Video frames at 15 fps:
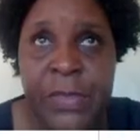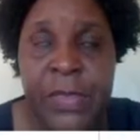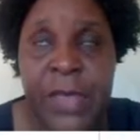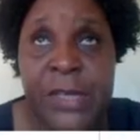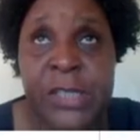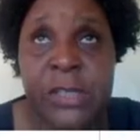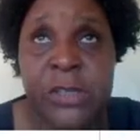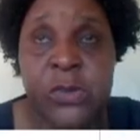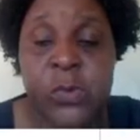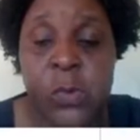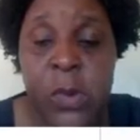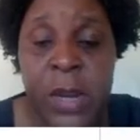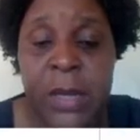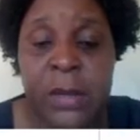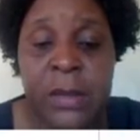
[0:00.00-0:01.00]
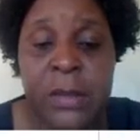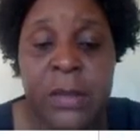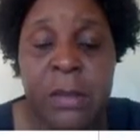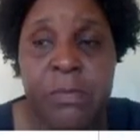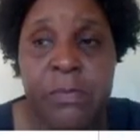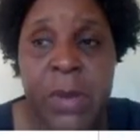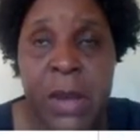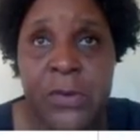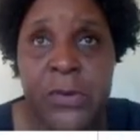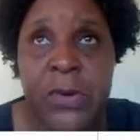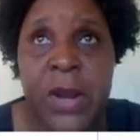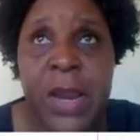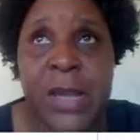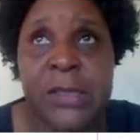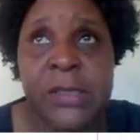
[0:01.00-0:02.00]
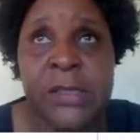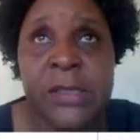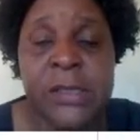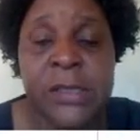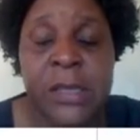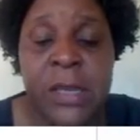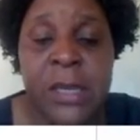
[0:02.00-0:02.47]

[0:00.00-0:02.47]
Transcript: That is when the pancreas